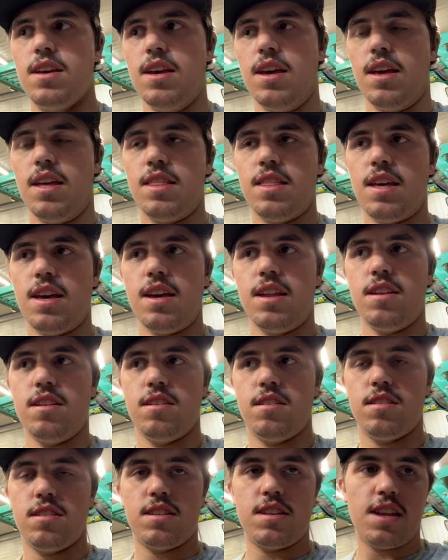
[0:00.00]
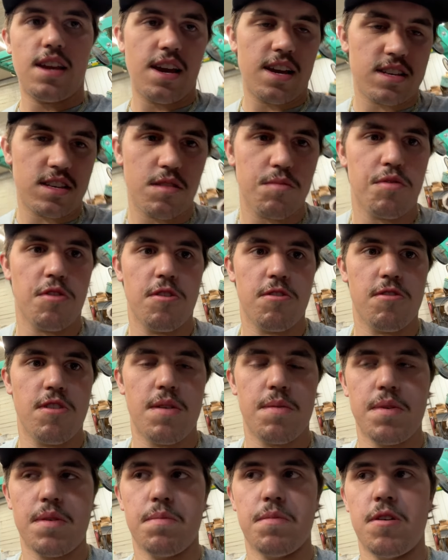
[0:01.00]
and then the exit
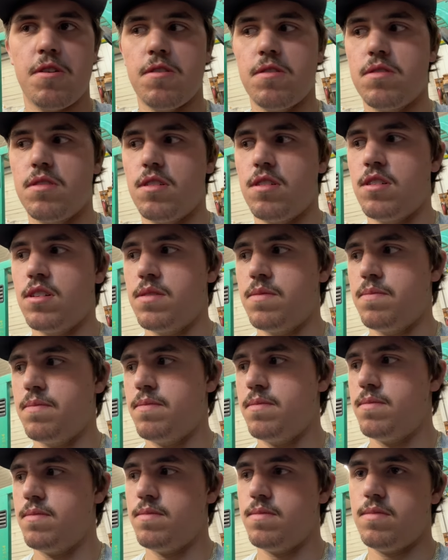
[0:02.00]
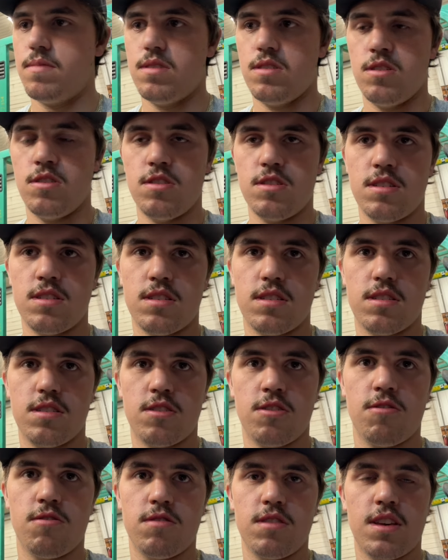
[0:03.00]
programming mode, um, you just
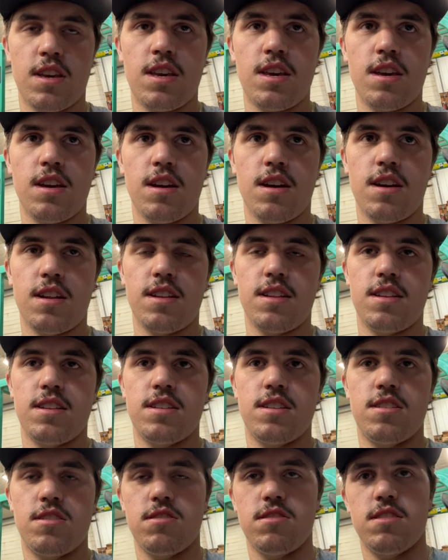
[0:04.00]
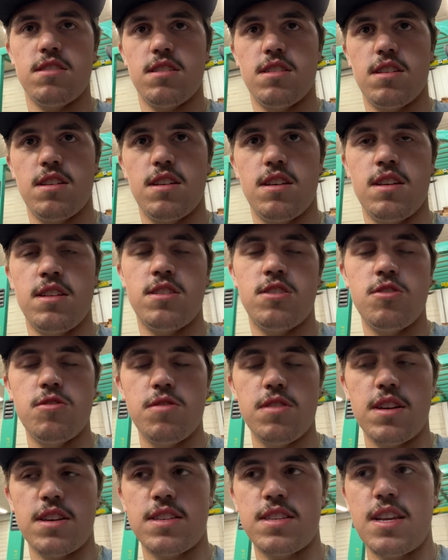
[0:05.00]
turn the key on until it,
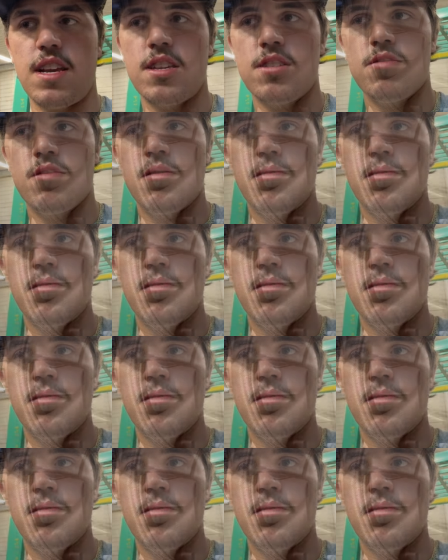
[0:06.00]
into accessory